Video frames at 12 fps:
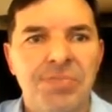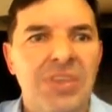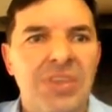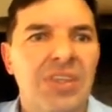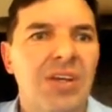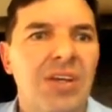
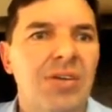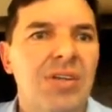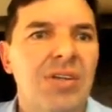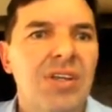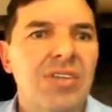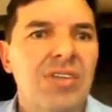No,
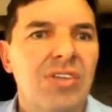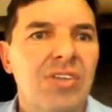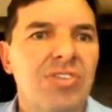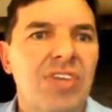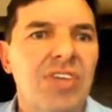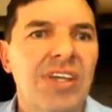so
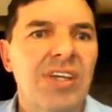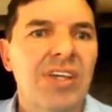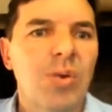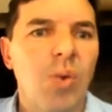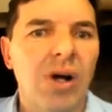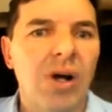it's taking
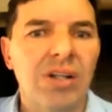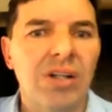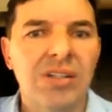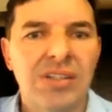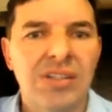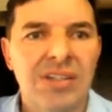a
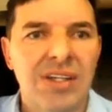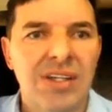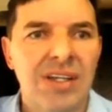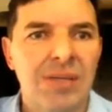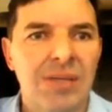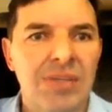while.
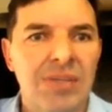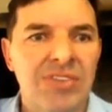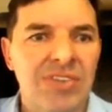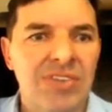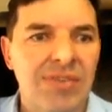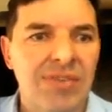Let's
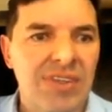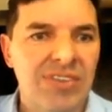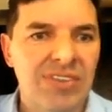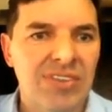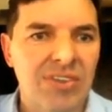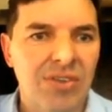see if this
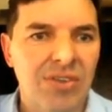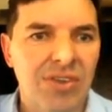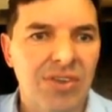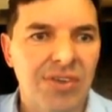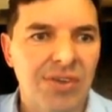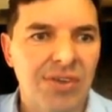has gone
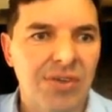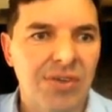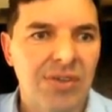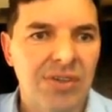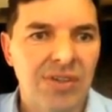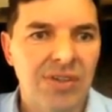through.
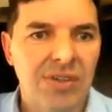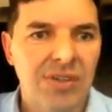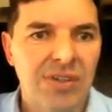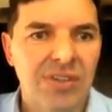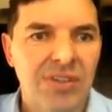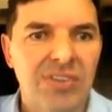
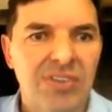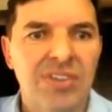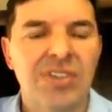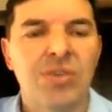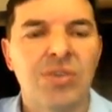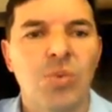Let's
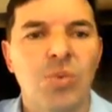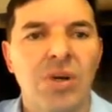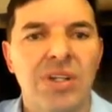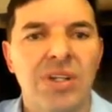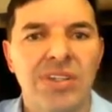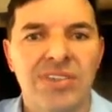click on
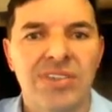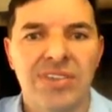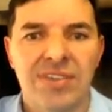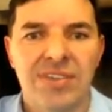wallet.